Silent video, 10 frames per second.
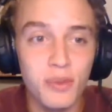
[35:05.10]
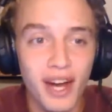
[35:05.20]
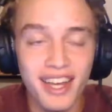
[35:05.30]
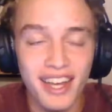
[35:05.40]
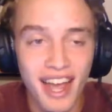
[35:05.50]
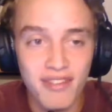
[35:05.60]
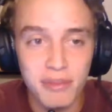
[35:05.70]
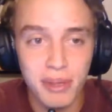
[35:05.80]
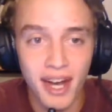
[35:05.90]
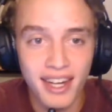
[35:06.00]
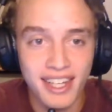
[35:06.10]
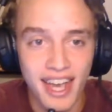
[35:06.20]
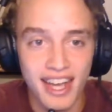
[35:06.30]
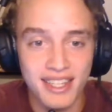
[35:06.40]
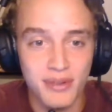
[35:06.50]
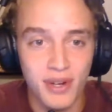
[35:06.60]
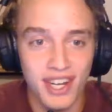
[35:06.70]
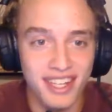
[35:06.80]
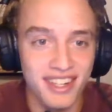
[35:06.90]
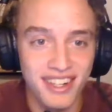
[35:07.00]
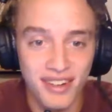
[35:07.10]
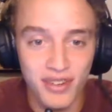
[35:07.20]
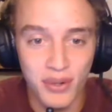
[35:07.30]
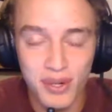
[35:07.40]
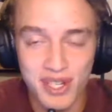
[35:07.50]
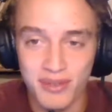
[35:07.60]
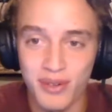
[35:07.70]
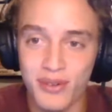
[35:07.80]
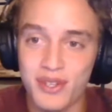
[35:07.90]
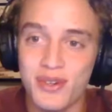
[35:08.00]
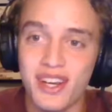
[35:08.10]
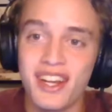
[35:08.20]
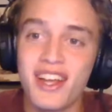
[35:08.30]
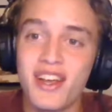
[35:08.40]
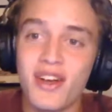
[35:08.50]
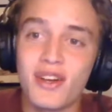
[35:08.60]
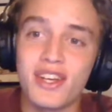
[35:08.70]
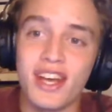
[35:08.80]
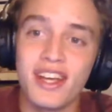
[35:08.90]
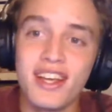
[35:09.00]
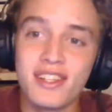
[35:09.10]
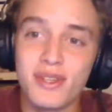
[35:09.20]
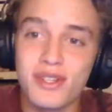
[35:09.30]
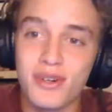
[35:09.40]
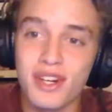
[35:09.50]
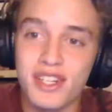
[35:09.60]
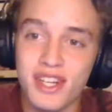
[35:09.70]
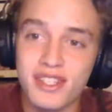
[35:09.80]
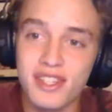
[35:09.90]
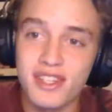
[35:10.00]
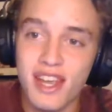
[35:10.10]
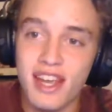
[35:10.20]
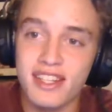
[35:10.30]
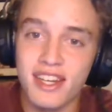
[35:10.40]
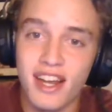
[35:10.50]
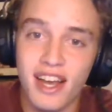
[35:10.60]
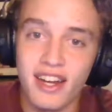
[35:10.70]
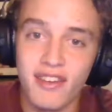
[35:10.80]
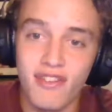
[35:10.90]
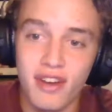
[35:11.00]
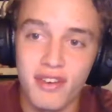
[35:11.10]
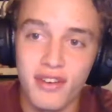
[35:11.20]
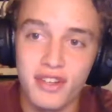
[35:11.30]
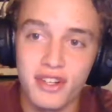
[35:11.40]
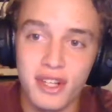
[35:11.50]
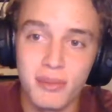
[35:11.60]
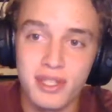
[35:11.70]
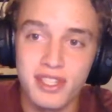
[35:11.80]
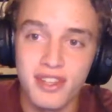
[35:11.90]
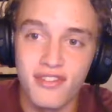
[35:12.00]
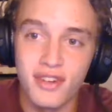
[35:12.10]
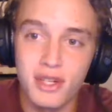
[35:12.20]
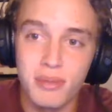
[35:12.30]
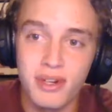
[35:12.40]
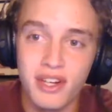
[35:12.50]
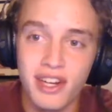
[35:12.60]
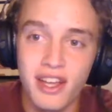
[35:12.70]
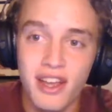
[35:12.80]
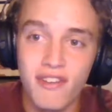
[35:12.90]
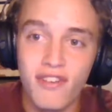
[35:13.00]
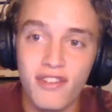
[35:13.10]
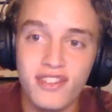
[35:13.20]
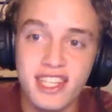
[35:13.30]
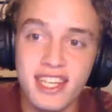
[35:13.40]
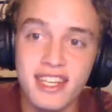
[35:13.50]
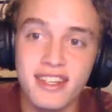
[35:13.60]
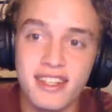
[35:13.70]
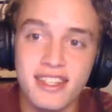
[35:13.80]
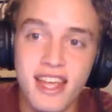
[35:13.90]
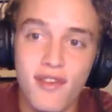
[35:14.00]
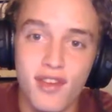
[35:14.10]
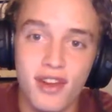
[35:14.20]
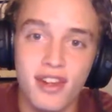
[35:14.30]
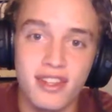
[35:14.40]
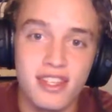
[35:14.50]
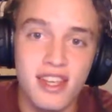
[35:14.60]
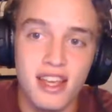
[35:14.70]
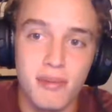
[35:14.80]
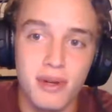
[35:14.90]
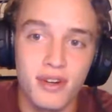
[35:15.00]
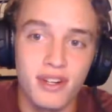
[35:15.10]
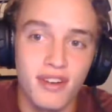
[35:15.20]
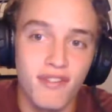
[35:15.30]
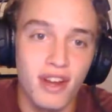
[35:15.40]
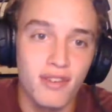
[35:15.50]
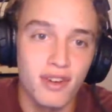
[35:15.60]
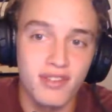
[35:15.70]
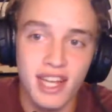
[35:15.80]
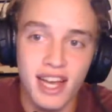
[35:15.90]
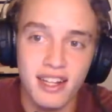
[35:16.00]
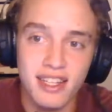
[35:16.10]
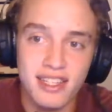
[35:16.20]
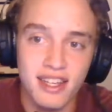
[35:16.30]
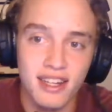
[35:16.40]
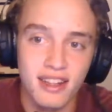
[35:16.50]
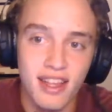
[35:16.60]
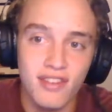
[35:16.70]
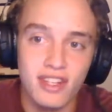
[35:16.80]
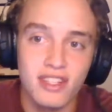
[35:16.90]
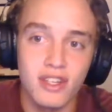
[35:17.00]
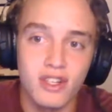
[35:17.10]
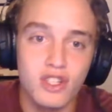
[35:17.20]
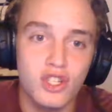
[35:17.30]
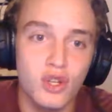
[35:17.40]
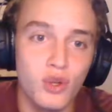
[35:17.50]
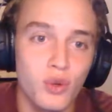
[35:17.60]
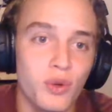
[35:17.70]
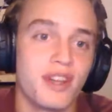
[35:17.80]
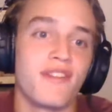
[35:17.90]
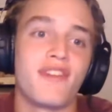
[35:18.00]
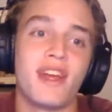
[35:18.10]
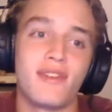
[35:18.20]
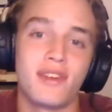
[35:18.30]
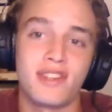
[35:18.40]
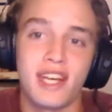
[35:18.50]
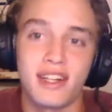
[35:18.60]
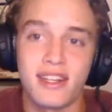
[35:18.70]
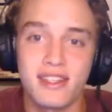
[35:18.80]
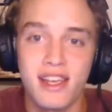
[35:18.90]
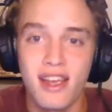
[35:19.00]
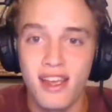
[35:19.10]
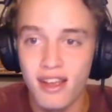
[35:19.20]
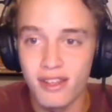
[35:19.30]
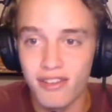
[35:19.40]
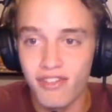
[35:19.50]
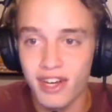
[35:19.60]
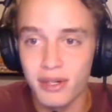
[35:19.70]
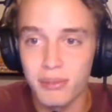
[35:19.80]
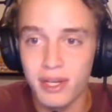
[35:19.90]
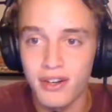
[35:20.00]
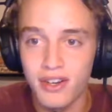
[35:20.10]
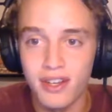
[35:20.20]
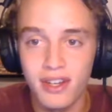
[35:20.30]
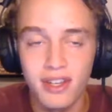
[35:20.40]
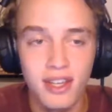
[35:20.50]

Why I have a podcast, Ryan. Of course, I'm always right. Okay, right. So scoring chances 8-9 in favor of Columbus in the first period, 15-7 in the second period in favor of Dallas, and 11-2 in favor of Dallas in the final period.